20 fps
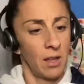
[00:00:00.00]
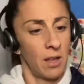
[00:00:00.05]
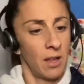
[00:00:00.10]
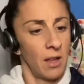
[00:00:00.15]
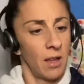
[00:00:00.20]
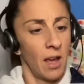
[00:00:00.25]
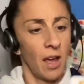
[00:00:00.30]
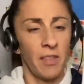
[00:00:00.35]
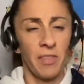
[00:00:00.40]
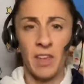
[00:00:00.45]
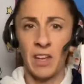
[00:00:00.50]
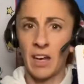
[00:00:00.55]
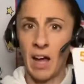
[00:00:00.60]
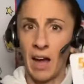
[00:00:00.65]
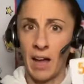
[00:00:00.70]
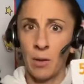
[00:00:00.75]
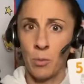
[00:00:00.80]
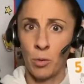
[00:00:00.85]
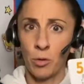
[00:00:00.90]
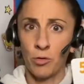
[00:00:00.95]
and then
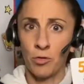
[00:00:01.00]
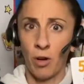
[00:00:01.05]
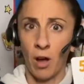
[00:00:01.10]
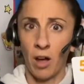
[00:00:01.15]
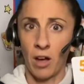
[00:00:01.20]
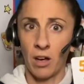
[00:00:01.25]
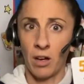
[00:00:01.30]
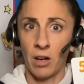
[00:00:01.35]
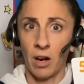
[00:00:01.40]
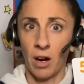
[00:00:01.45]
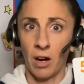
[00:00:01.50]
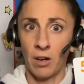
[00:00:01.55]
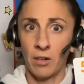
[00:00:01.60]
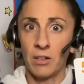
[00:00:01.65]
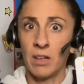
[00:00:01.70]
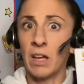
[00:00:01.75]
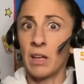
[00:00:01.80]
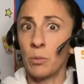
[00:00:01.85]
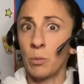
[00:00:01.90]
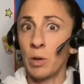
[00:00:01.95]
I will draw a
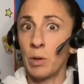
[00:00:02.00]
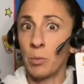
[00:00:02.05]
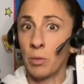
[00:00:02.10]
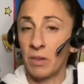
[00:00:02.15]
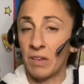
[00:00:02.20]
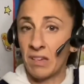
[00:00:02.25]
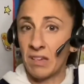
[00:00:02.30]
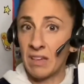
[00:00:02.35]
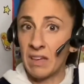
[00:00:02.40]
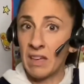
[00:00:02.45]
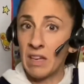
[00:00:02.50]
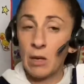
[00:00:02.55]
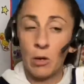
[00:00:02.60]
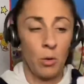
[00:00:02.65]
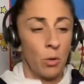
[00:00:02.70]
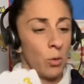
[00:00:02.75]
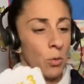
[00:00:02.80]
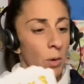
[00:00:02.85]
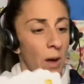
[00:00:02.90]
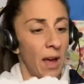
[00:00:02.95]
card, and we will see
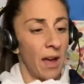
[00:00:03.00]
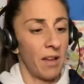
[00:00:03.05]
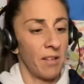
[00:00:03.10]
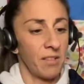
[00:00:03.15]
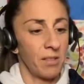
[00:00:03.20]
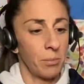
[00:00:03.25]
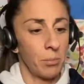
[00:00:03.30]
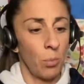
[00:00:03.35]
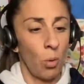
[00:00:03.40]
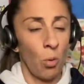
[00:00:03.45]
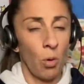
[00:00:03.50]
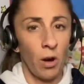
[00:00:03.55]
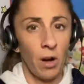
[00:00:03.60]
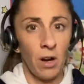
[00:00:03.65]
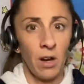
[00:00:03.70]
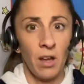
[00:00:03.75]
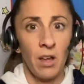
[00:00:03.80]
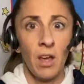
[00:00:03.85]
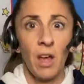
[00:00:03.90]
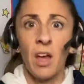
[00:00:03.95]
who has more.